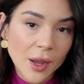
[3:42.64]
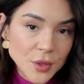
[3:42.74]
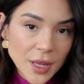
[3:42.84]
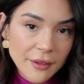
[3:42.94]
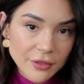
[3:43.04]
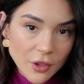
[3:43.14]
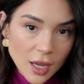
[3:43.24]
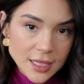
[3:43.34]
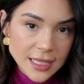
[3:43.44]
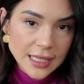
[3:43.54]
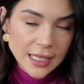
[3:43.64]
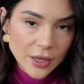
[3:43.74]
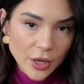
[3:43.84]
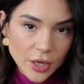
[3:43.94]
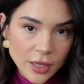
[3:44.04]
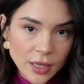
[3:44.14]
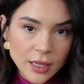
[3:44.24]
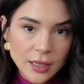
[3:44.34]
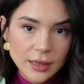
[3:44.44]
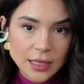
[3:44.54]
also have floss in here,
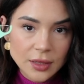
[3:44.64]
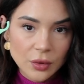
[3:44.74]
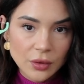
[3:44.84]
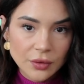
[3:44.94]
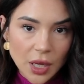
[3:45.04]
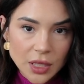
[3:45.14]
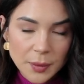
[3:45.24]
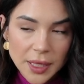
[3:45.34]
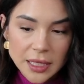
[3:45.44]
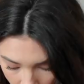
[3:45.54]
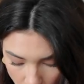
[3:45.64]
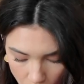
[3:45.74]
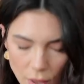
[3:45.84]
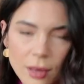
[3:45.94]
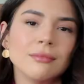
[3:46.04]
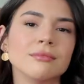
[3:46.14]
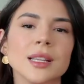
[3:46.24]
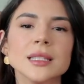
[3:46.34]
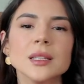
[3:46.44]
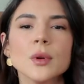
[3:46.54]
these little floss picks. Oh,
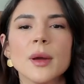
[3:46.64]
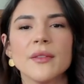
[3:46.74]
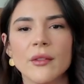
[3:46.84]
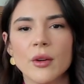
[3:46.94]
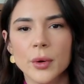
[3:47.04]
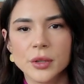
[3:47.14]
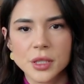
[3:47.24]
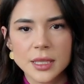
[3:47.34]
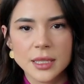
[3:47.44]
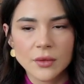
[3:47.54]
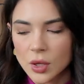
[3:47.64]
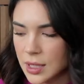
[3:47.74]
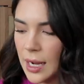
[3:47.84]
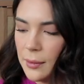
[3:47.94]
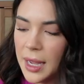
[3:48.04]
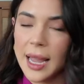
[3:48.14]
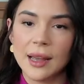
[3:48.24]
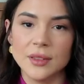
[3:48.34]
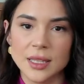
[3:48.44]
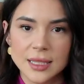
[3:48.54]
this is one of my favorite purchases of all time. I
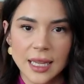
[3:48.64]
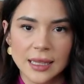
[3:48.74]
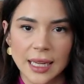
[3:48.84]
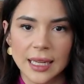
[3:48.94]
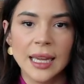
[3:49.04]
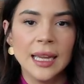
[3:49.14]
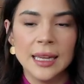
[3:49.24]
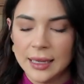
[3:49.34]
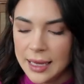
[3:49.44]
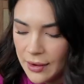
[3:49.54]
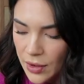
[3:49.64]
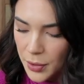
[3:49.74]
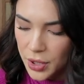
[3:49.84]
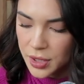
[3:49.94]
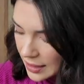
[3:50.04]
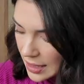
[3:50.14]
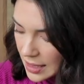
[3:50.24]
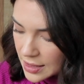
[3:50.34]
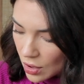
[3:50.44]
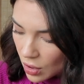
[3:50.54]
have these in like every purse.
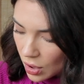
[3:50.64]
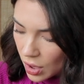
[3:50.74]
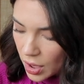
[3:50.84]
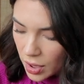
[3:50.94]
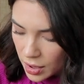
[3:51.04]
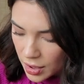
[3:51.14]
These are